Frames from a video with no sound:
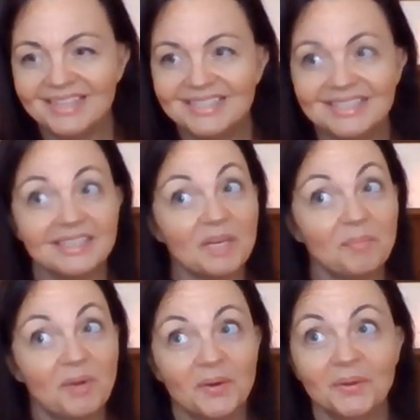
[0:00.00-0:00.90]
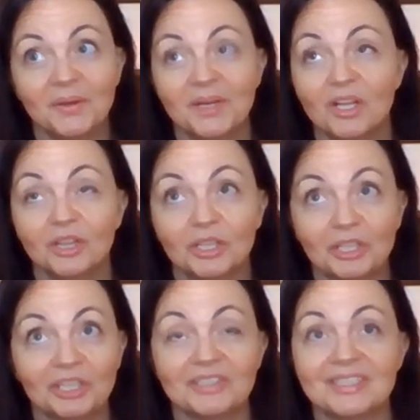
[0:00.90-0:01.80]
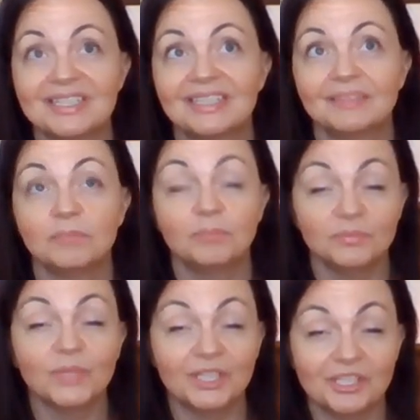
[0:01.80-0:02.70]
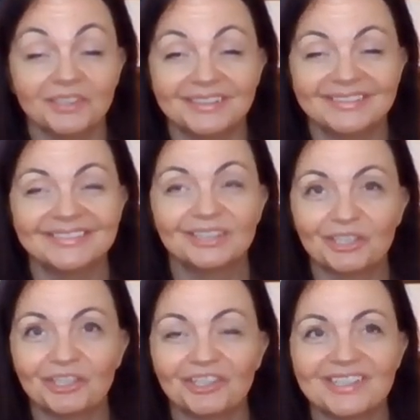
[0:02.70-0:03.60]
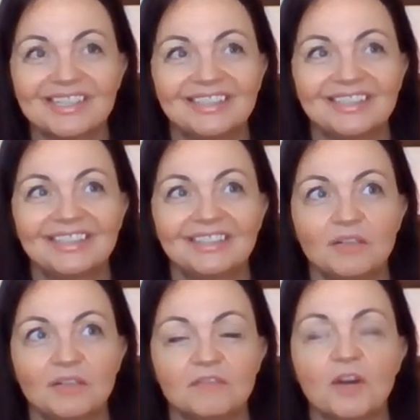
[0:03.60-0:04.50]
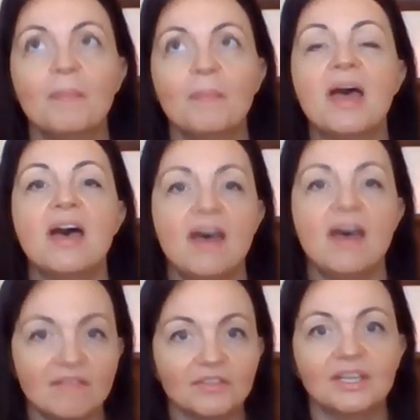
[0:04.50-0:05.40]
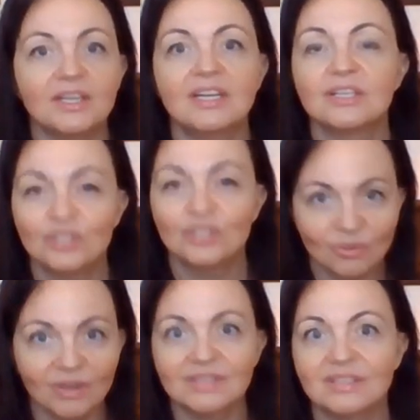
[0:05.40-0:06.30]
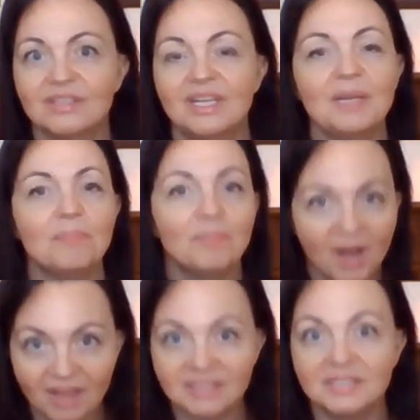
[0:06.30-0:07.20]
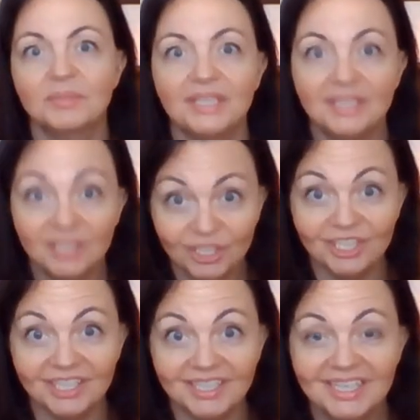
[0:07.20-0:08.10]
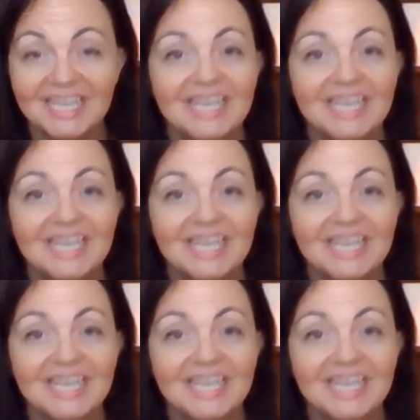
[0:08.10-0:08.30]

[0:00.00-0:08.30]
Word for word: Sensei Poage learned, Richard, learned from every source he possibly could.